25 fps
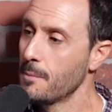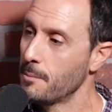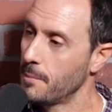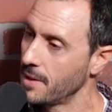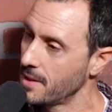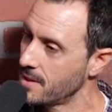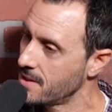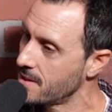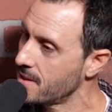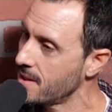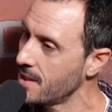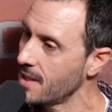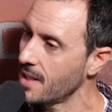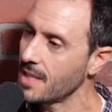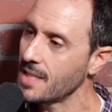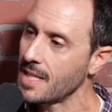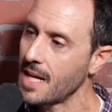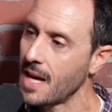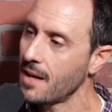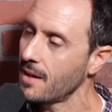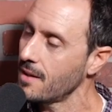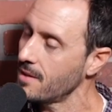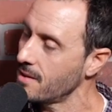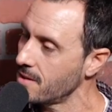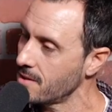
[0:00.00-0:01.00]
But sitting
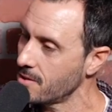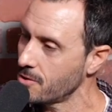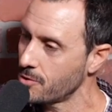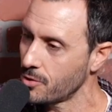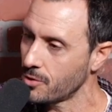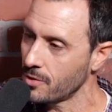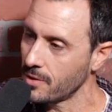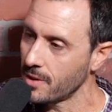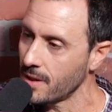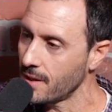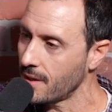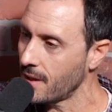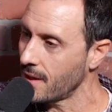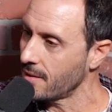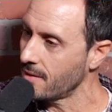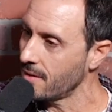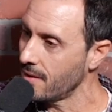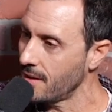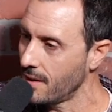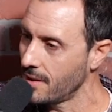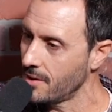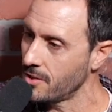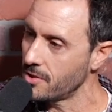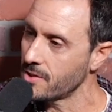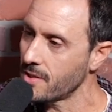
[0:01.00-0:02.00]
down and just truly like
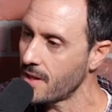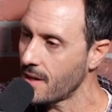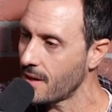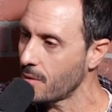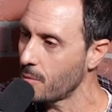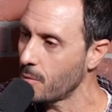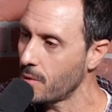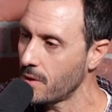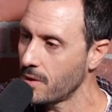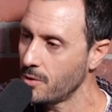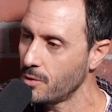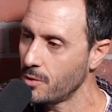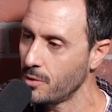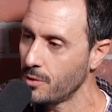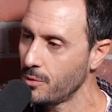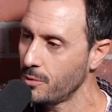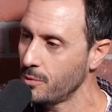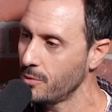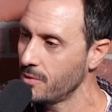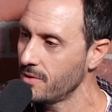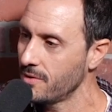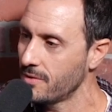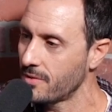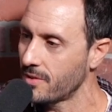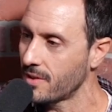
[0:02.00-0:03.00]
understanding what you do
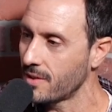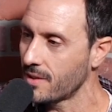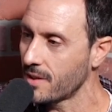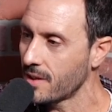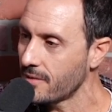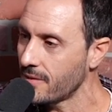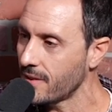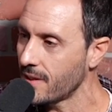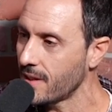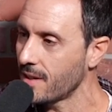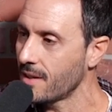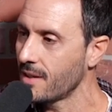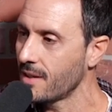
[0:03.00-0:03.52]
for a living.